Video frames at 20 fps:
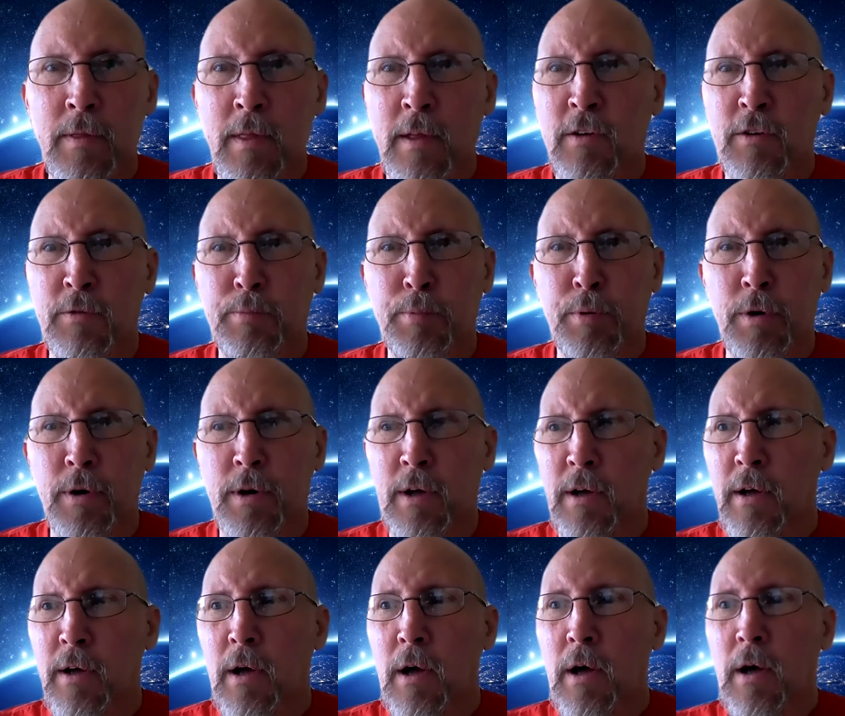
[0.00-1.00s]
they just put
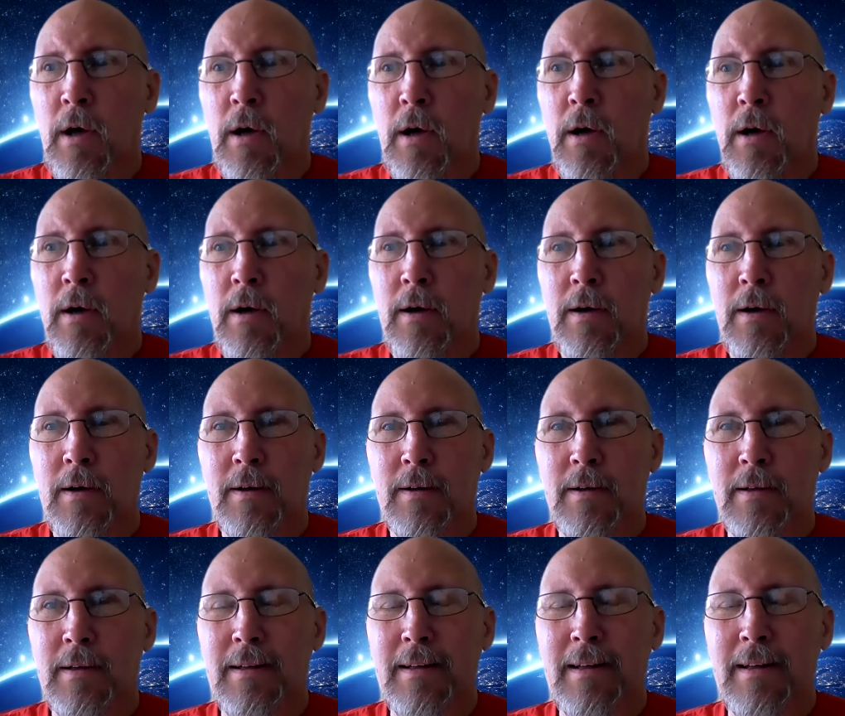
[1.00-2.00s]
a,
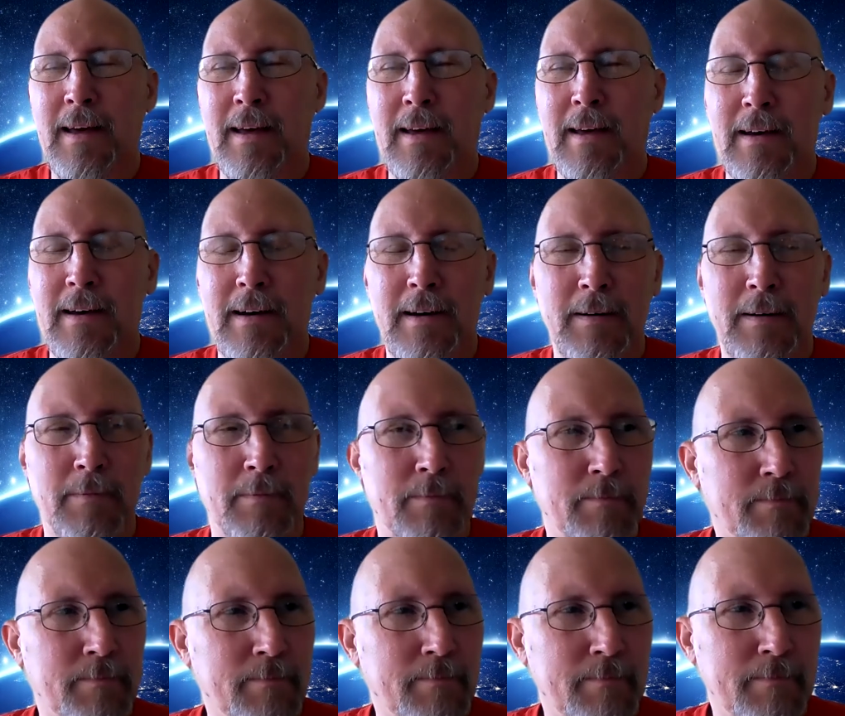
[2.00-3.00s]
a
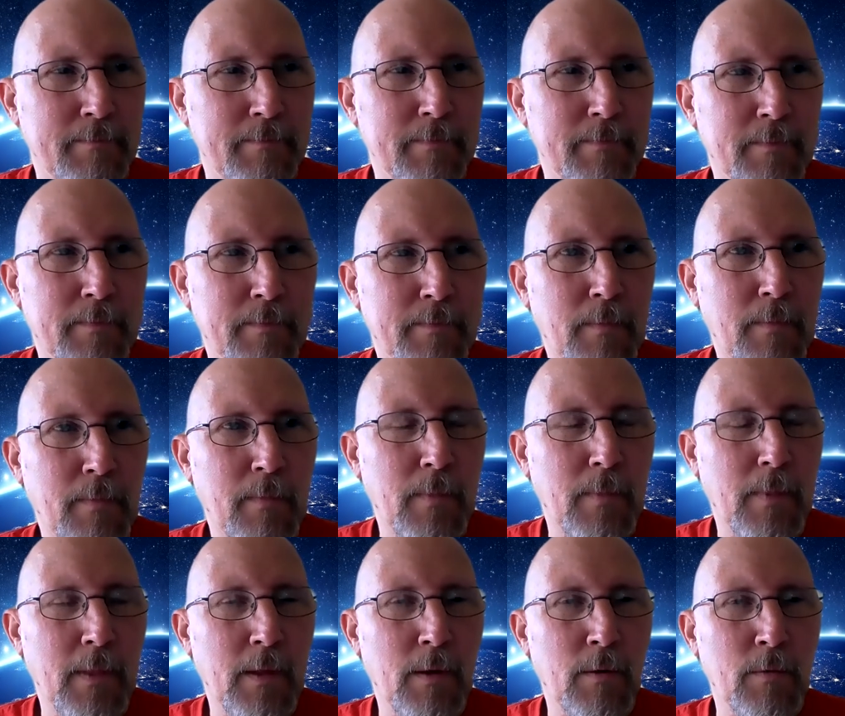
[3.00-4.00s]
um,
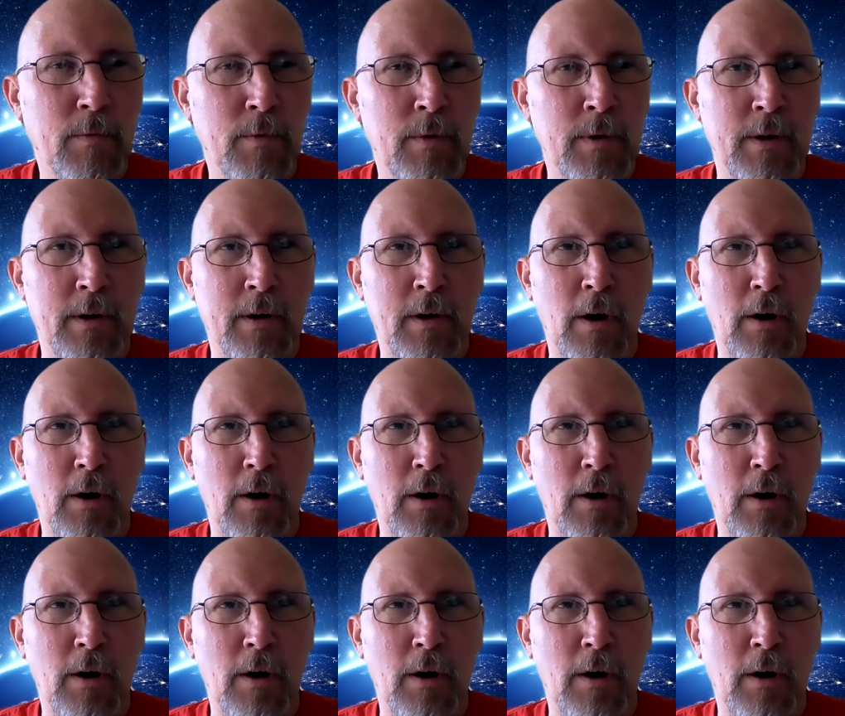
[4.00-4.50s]
what do they